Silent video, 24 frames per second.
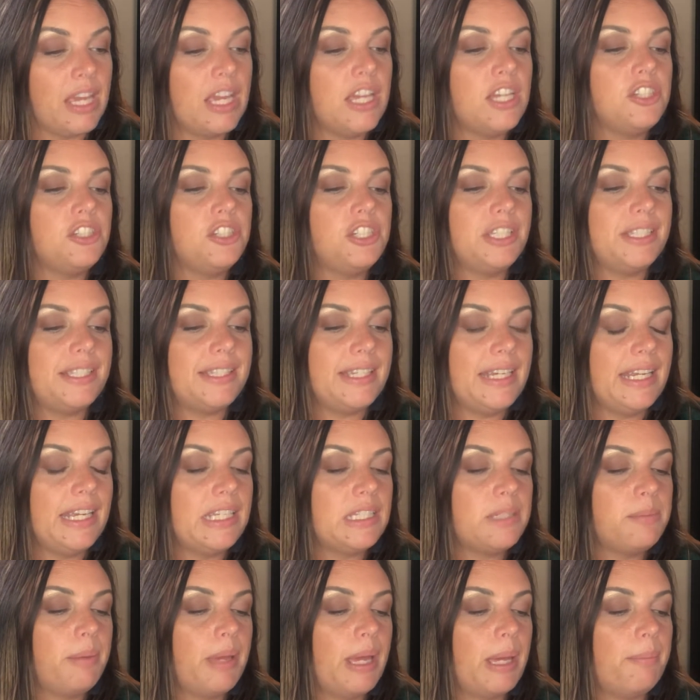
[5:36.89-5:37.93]
She
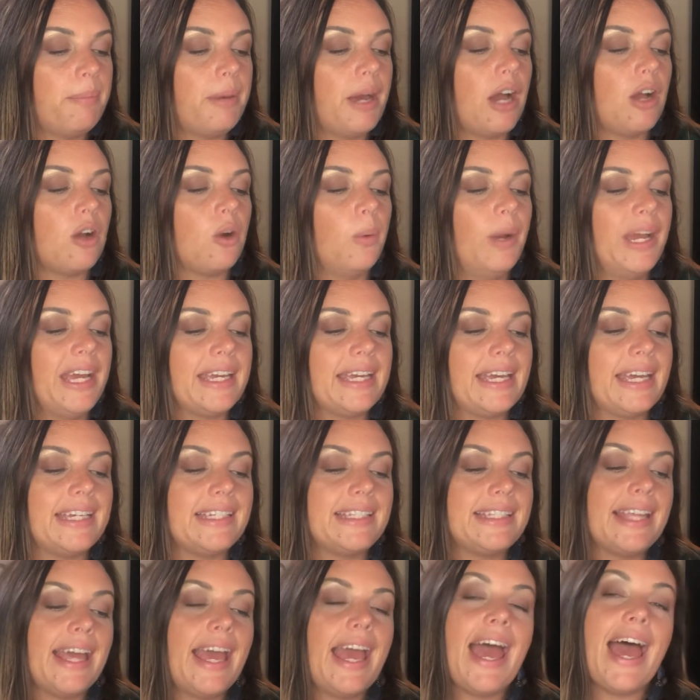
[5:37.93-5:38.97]
sneaked Pip a quick kiss
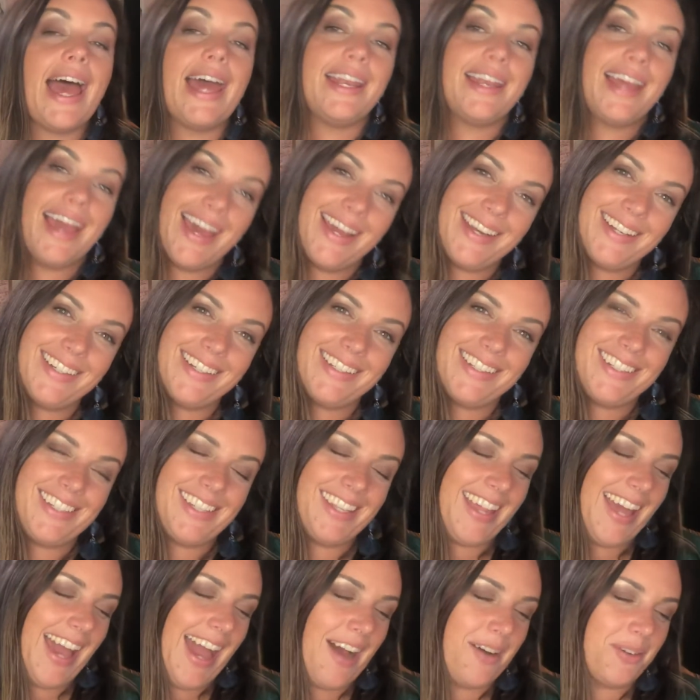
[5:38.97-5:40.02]
and headed into
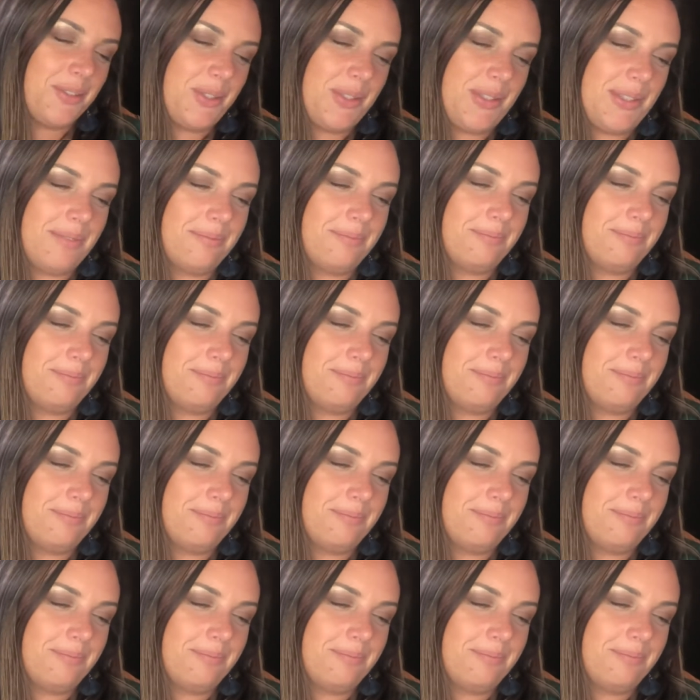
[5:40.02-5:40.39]
the house.